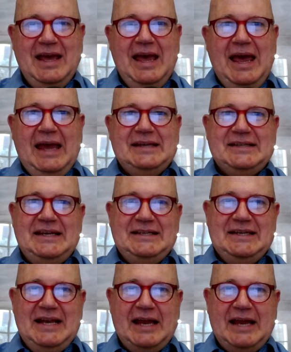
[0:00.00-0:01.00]

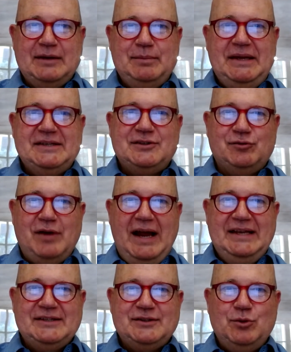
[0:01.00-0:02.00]
Estate in land means the
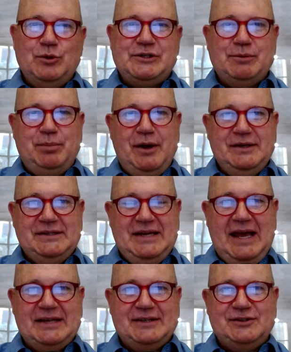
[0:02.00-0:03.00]
rights which a person
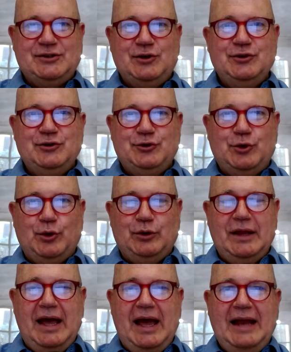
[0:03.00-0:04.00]
has to
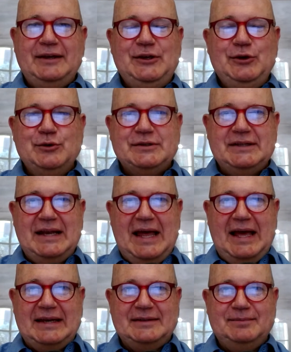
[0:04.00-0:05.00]
control and use the
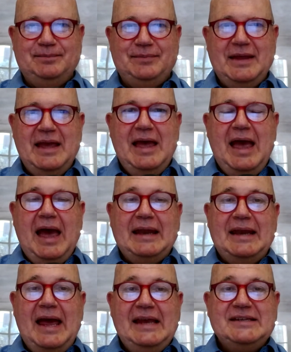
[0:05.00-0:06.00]
land.
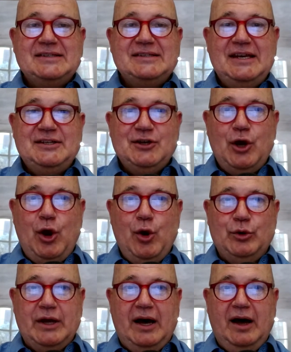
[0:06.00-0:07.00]
An estate
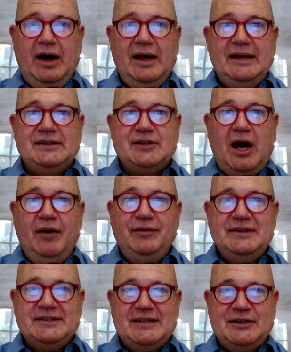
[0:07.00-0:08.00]
owner is
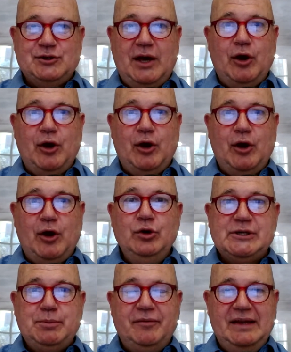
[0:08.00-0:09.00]
often said to have
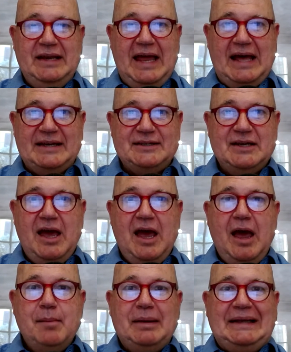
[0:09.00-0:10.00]
ownership of the land,
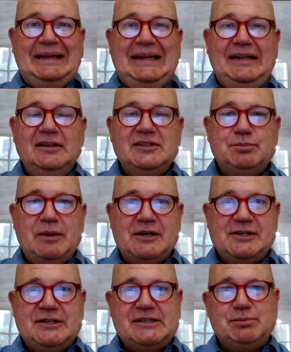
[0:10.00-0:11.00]
but legal
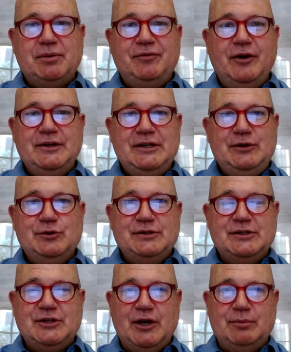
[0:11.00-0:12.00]
specialists prefer to use
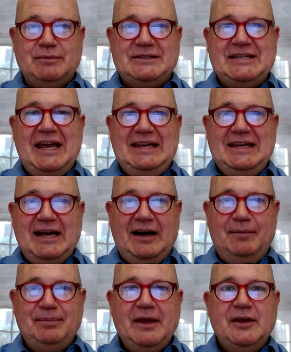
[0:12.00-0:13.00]
the term
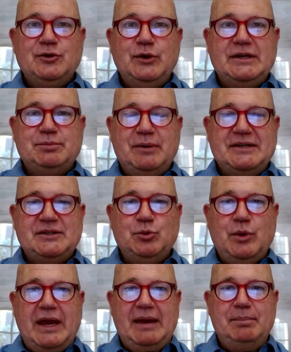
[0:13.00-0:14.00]
tenure to express the
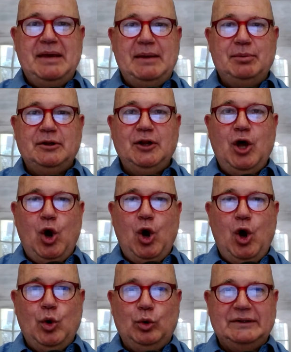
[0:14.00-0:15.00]
way people
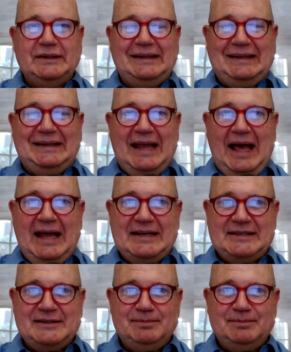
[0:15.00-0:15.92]
hold land.